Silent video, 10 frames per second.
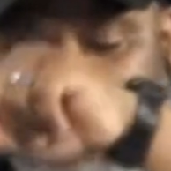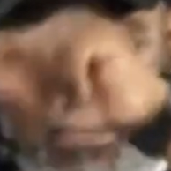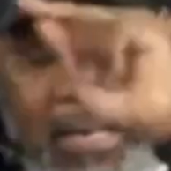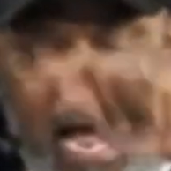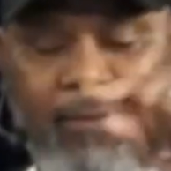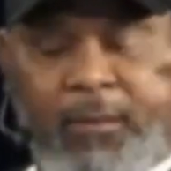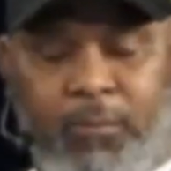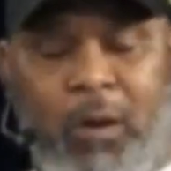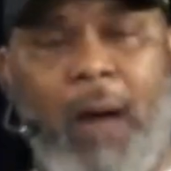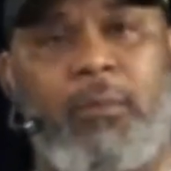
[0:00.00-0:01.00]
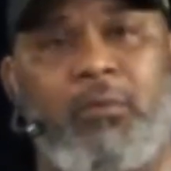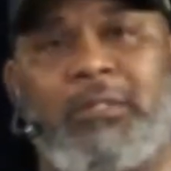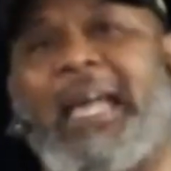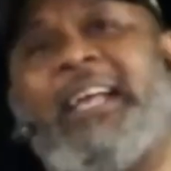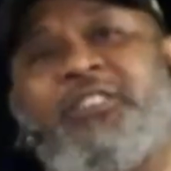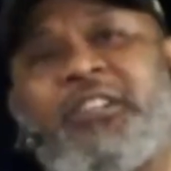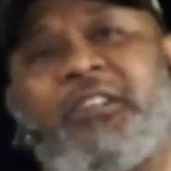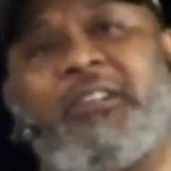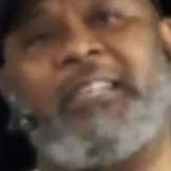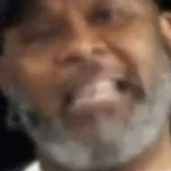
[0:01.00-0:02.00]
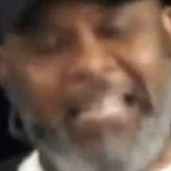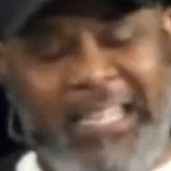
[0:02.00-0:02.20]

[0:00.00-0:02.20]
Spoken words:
not the probable danger in the